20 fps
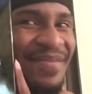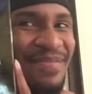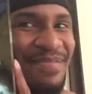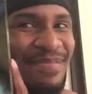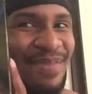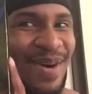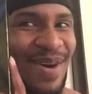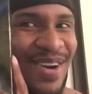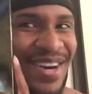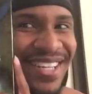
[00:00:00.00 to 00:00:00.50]

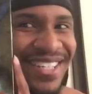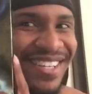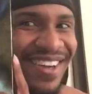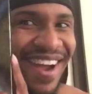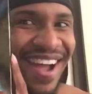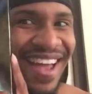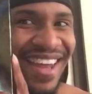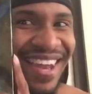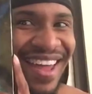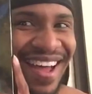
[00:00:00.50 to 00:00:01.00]
Boris
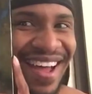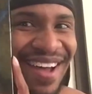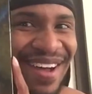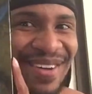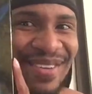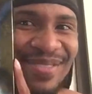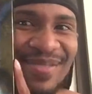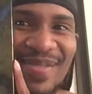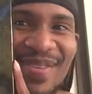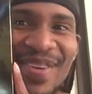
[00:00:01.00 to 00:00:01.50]

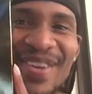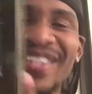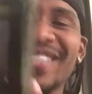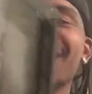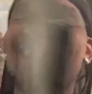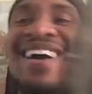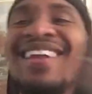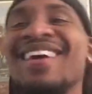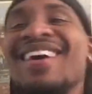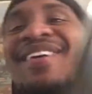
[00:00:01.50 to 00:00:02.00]
Karloff. Boris
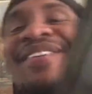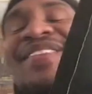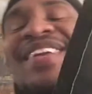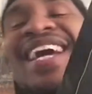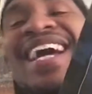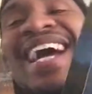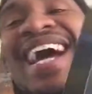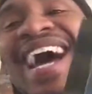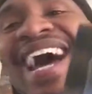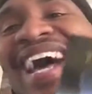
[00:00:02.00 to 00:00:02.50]
Karloff
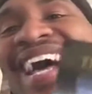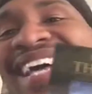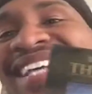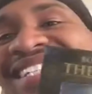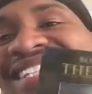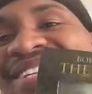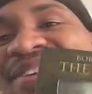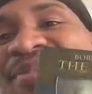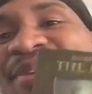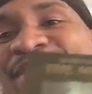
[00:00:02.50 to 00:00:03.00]

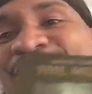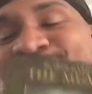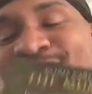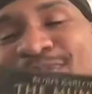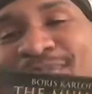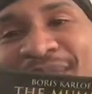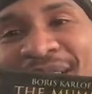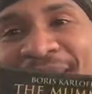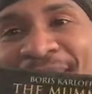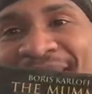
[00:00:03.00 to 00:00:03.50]
as the original
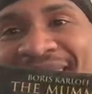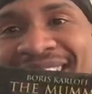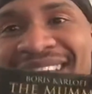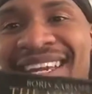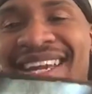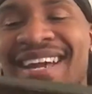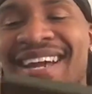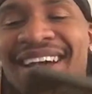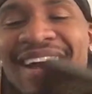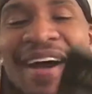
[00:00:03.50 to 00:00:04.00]
mummy,
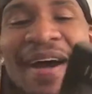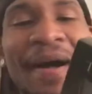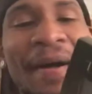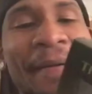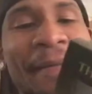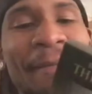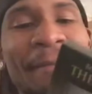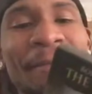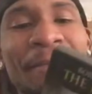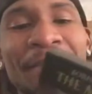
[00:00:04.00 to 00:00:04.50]

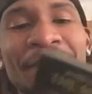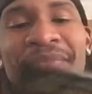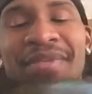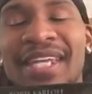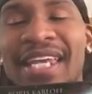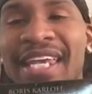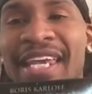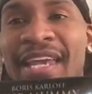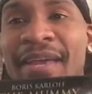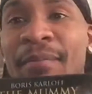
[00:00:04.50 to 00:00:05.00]

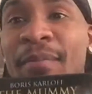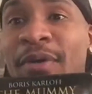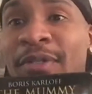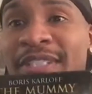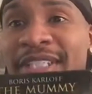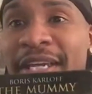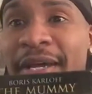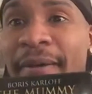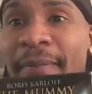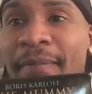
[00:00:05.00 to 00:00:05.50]

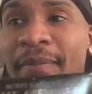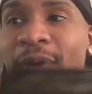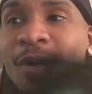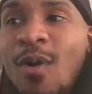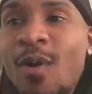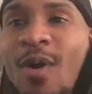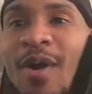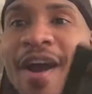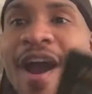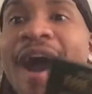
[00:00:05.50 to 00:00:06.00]
Imhotep
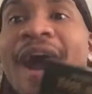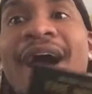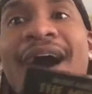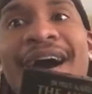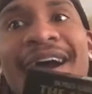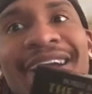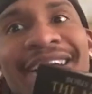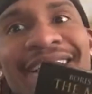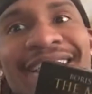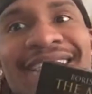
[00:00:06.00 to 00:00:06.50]
or
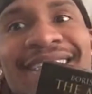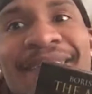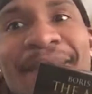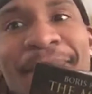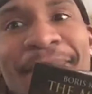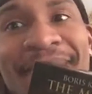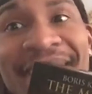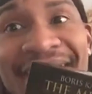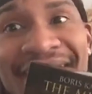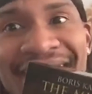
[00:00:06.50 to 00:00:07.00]
Ardith
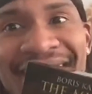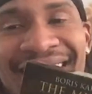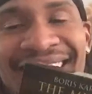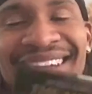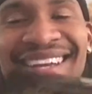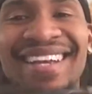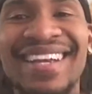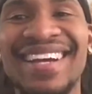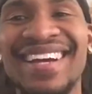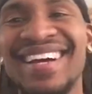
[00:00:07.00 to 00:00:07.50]

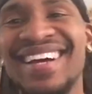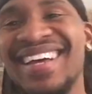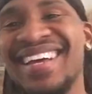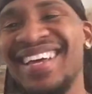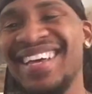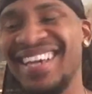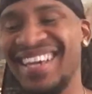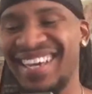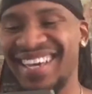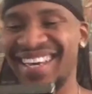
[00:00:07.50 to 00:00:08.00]
Bey.
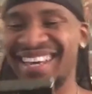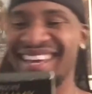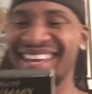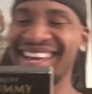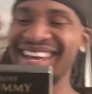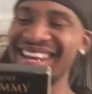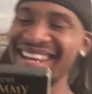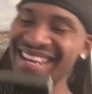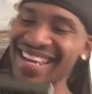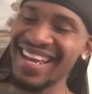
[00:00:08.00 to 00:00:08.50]

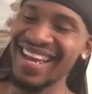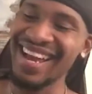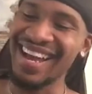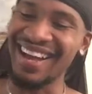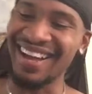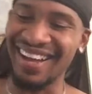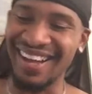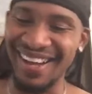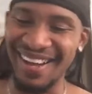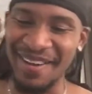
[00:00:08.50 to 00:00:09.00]

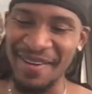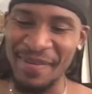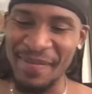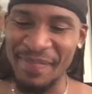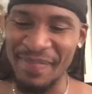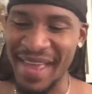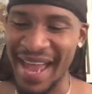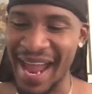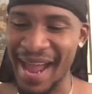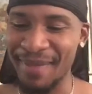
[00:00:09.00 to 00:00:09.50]

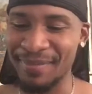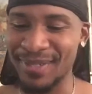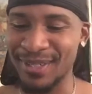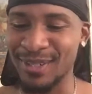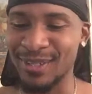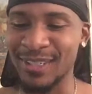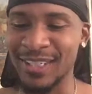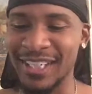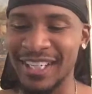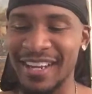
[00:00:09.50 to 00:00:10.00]

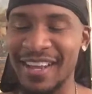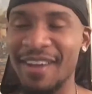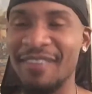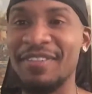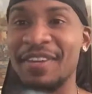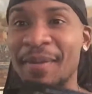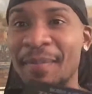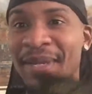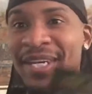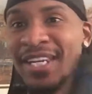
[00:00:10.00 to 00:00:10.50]
absolutely loved
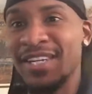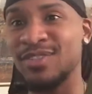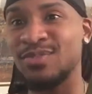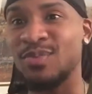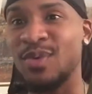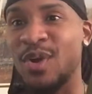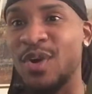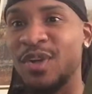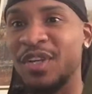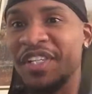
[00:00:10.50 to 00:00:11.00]
him in this
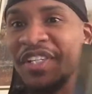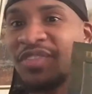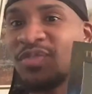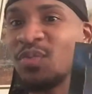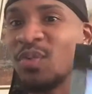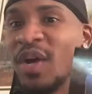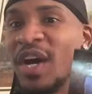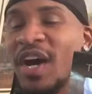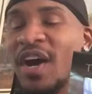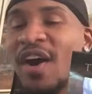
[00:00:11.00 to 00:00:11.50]
role as
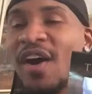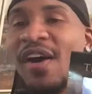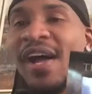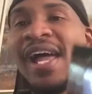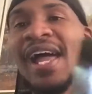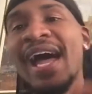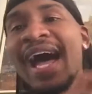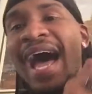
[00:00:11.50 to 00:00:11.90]
well.